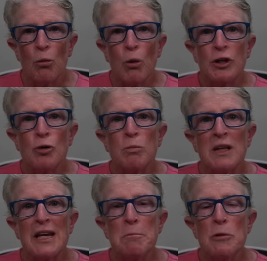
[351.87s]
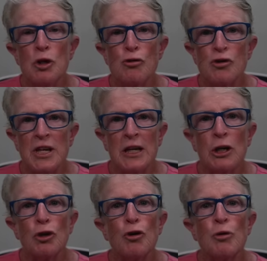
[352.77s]
When you play
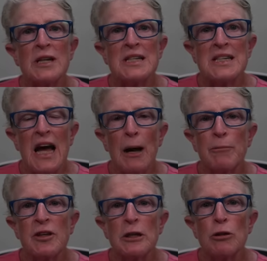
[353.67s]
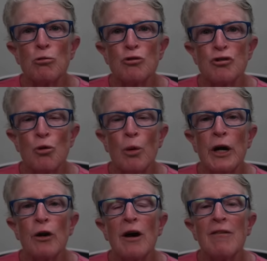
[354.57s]
music, you can tap the little
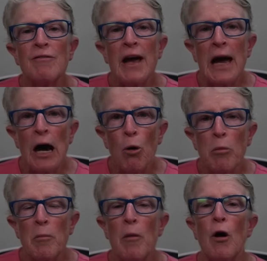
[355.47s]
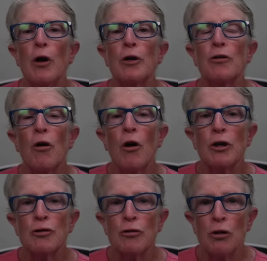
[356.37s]
square of album art
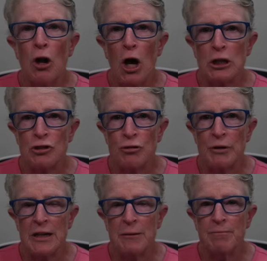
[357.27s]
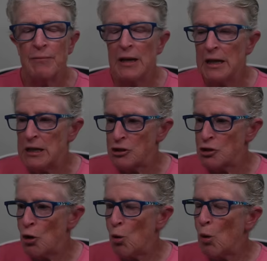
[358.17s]
on your lock screen.
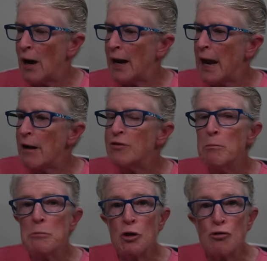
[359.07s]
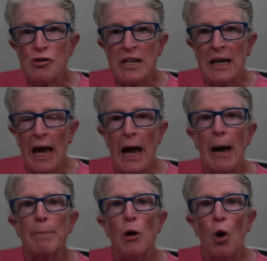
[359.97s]
So I have the music
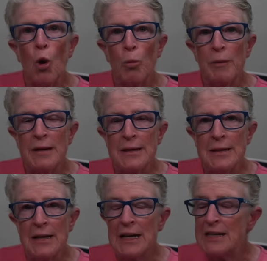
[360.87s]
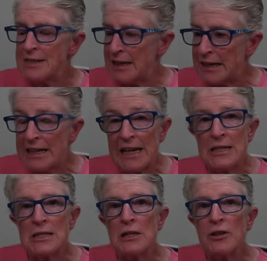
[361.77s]
app opened. To
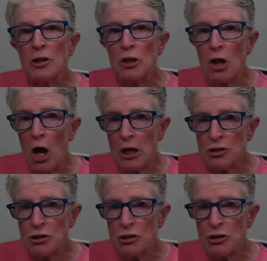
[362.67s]
get to the lock